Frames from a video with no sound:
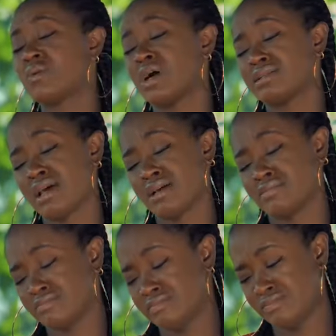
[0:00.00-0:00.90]

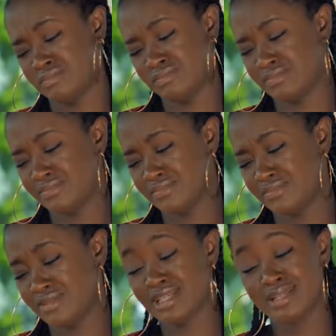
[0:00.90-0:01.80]
Ezinwata,
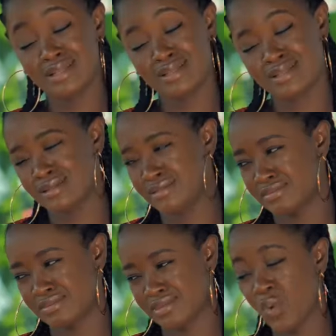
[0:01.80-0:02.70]

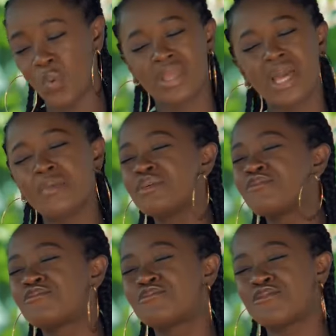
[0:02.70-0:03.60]
listen, we can be